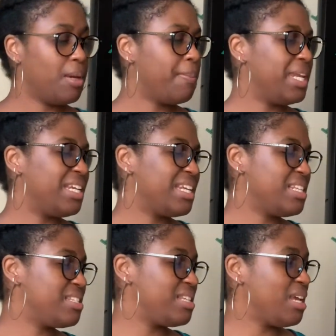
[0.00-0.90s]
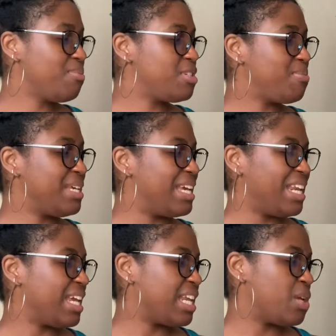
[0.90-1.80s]
But he didn't seem to be
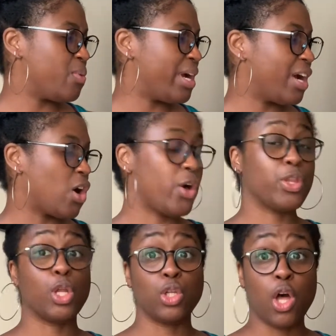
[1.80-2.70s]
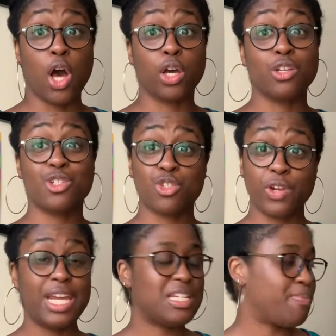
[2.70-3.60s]
getting anywhere on the long
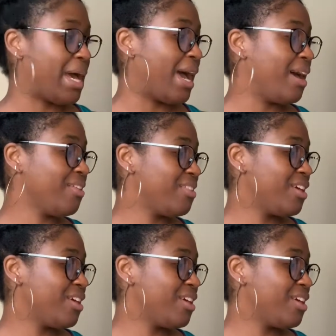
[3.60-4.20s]
straight path,